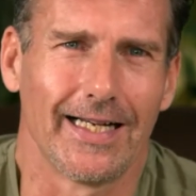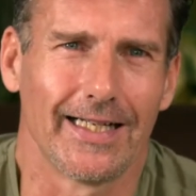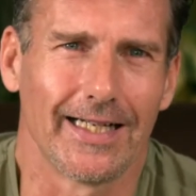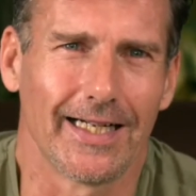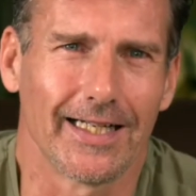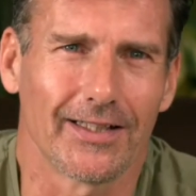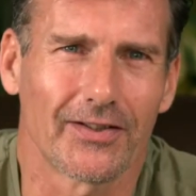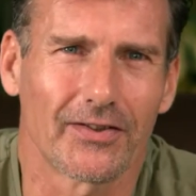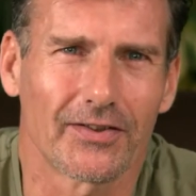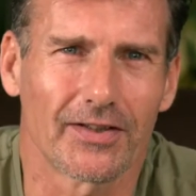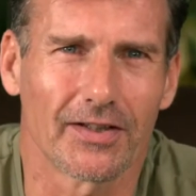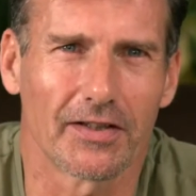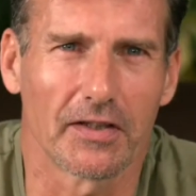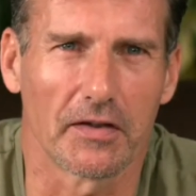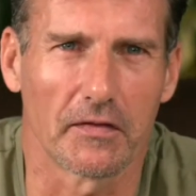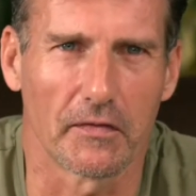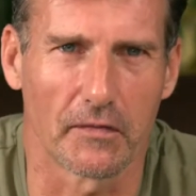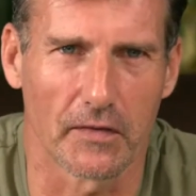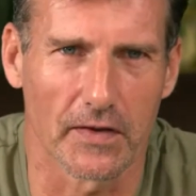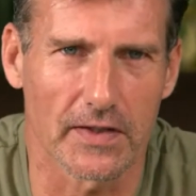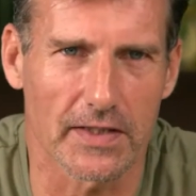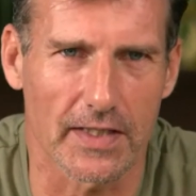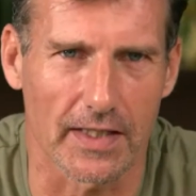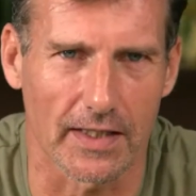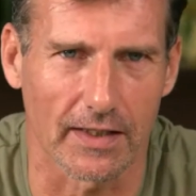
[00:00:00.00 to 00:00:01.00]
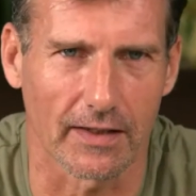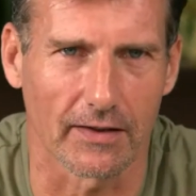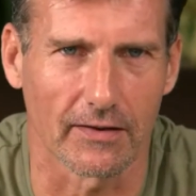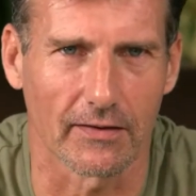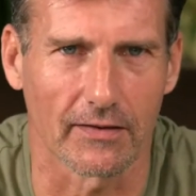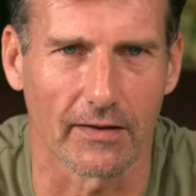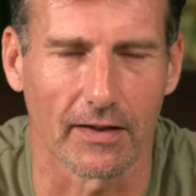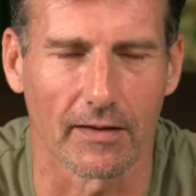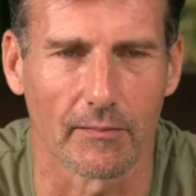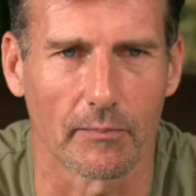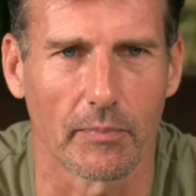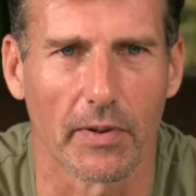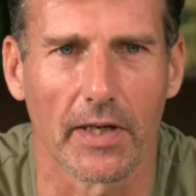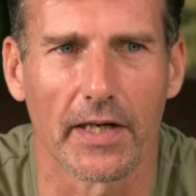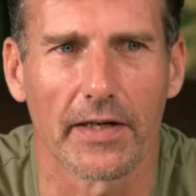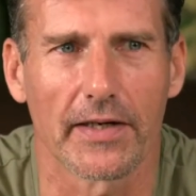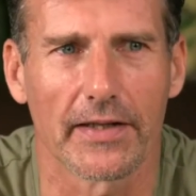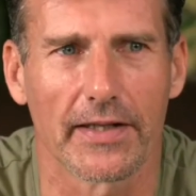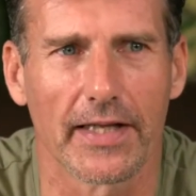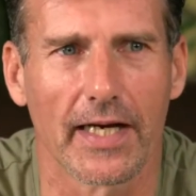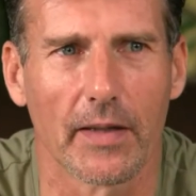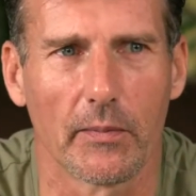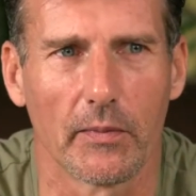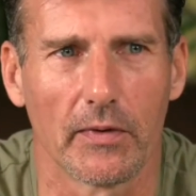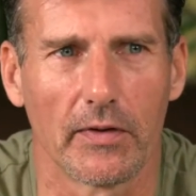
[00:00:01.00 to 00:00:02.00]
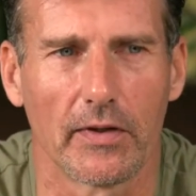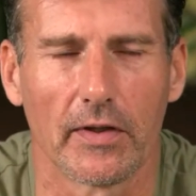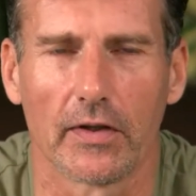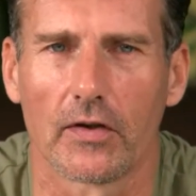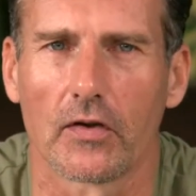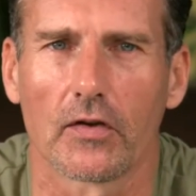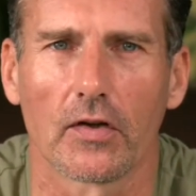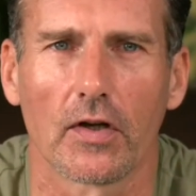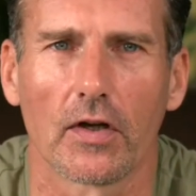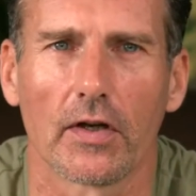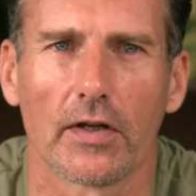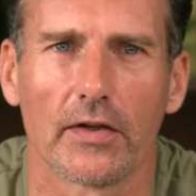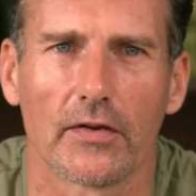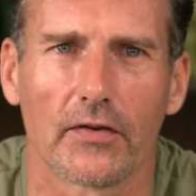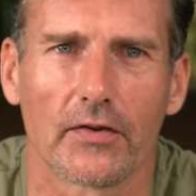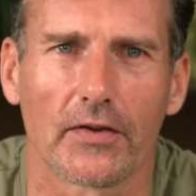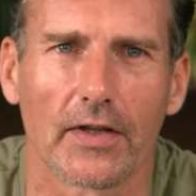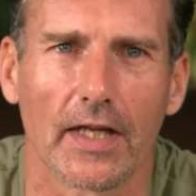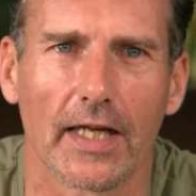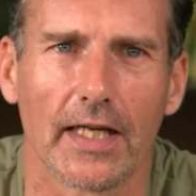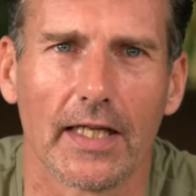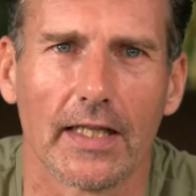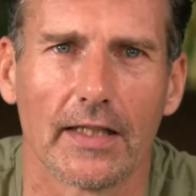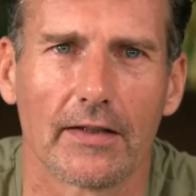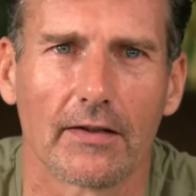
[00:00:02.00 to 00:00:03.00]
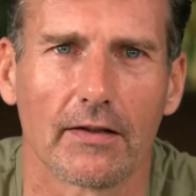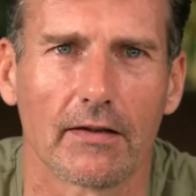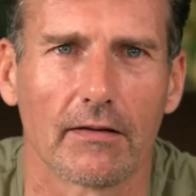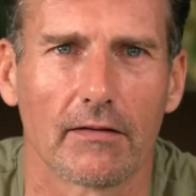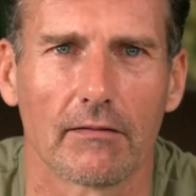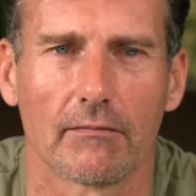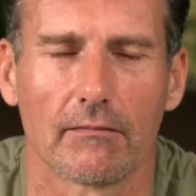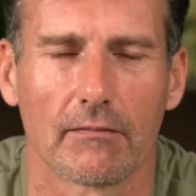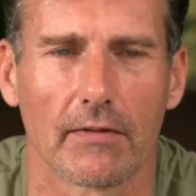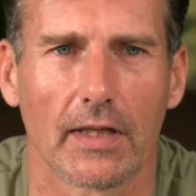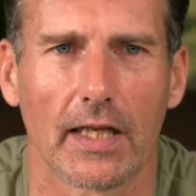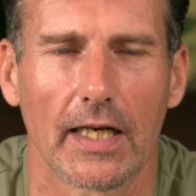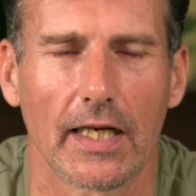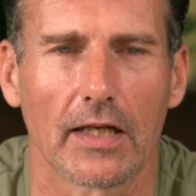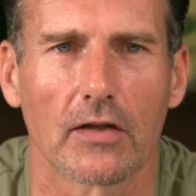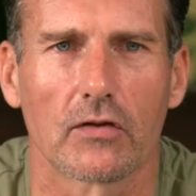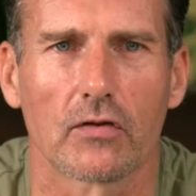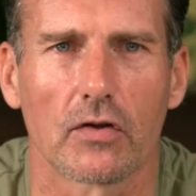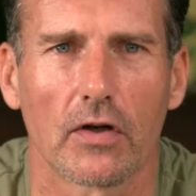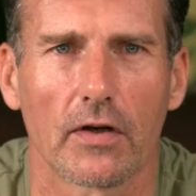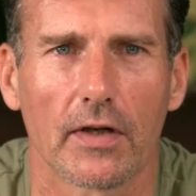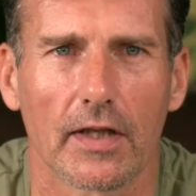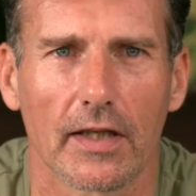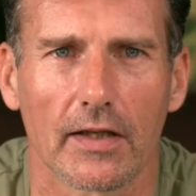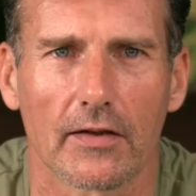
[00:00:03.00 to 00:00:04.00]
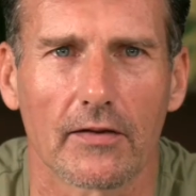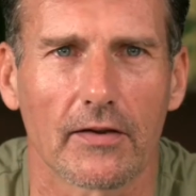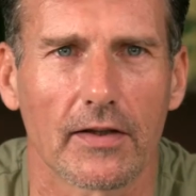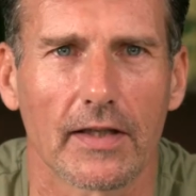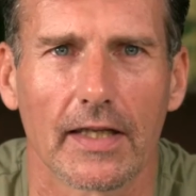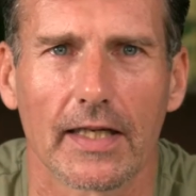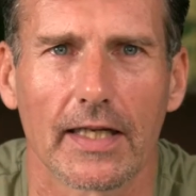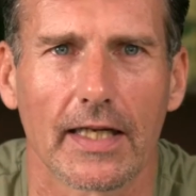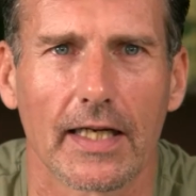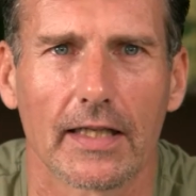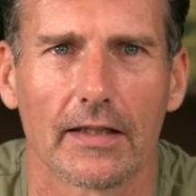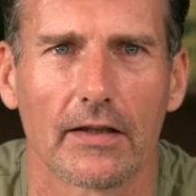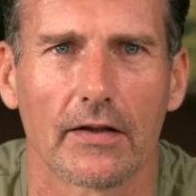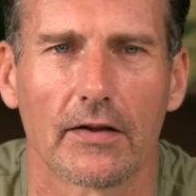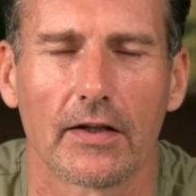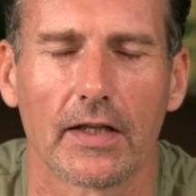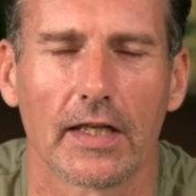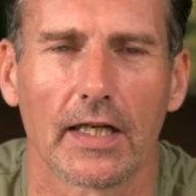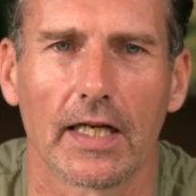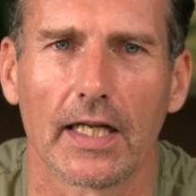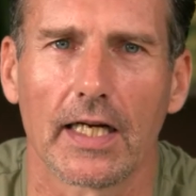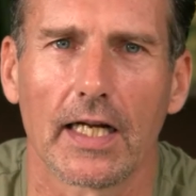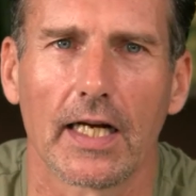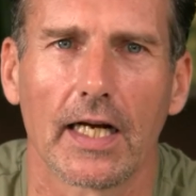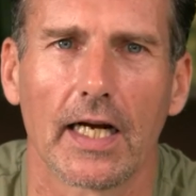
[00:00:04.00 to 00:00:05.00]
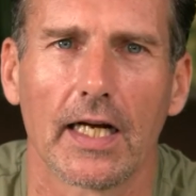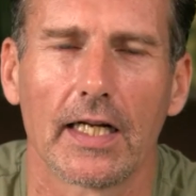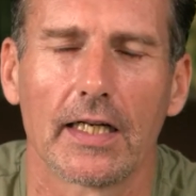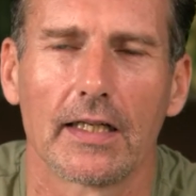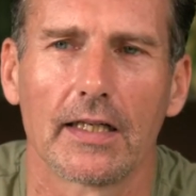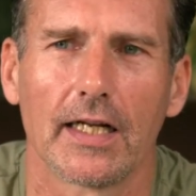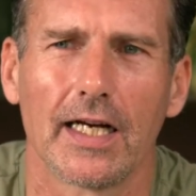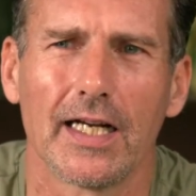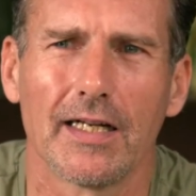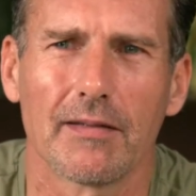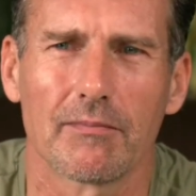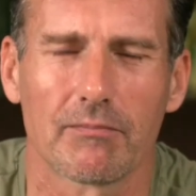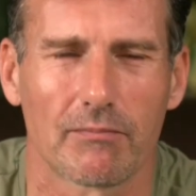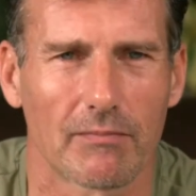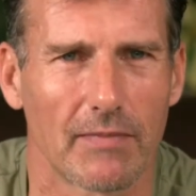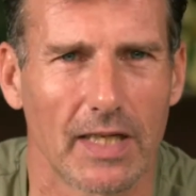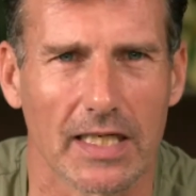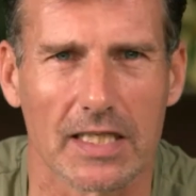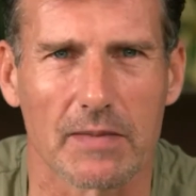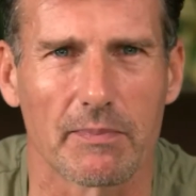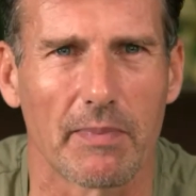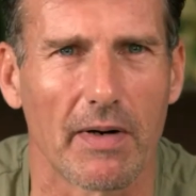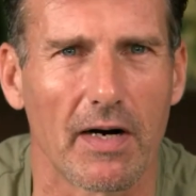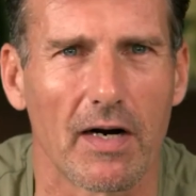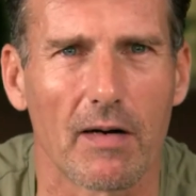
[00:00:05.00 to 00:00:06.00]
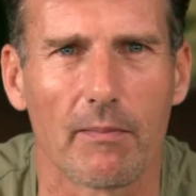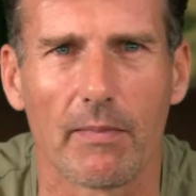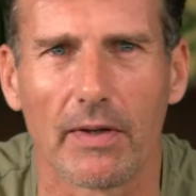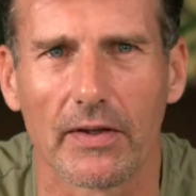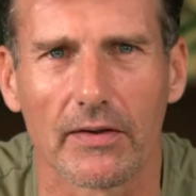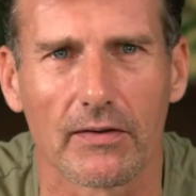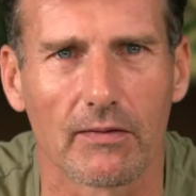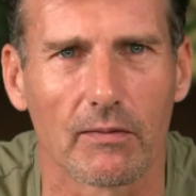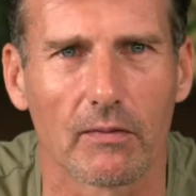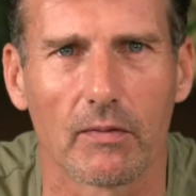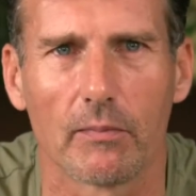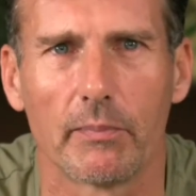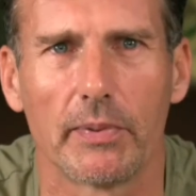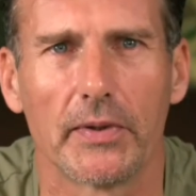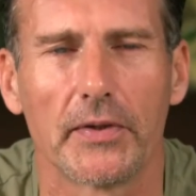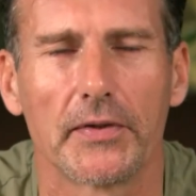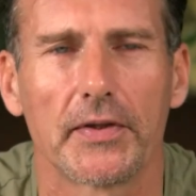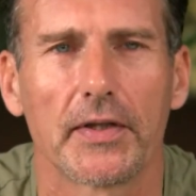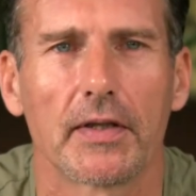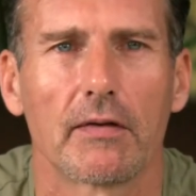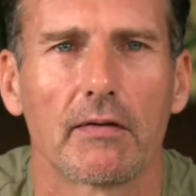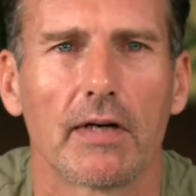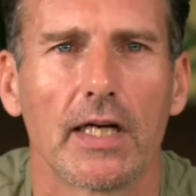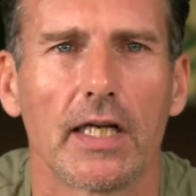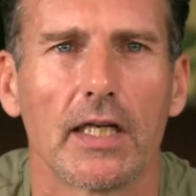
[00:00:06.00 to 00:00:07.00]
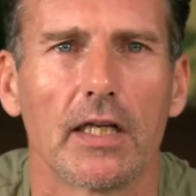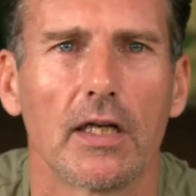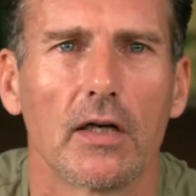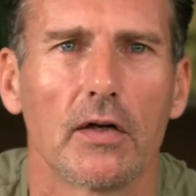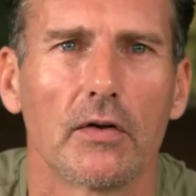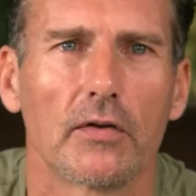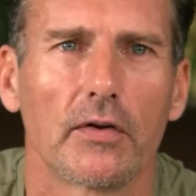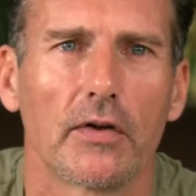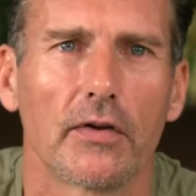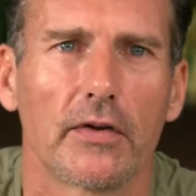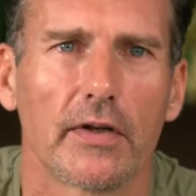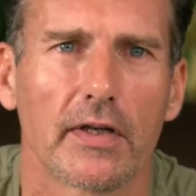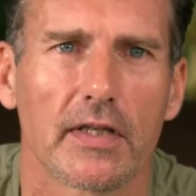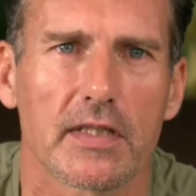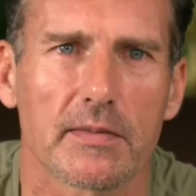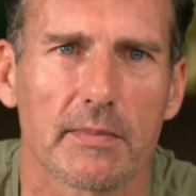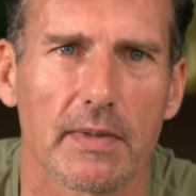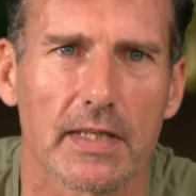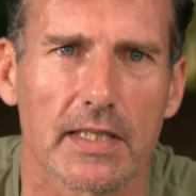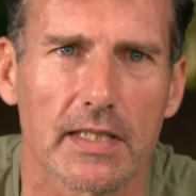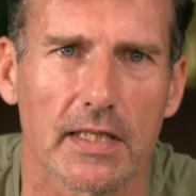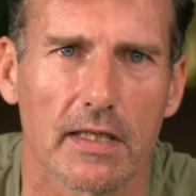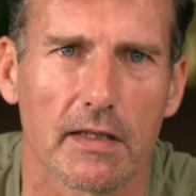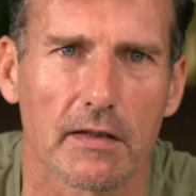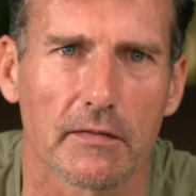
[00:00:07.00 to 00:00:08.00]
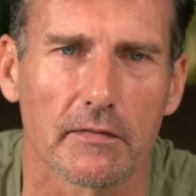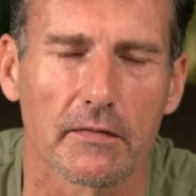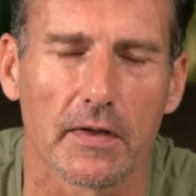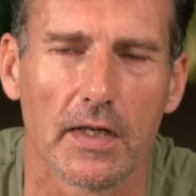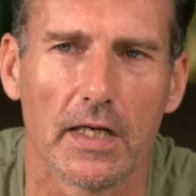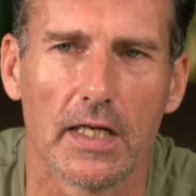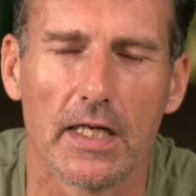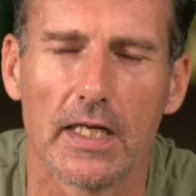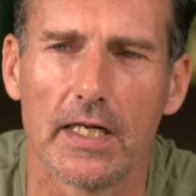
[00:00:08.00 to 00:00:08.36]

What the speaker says: I studied physics, and part of that we did solid state and electronics and that kind of thing, and I'd experimented with building radios and things myself.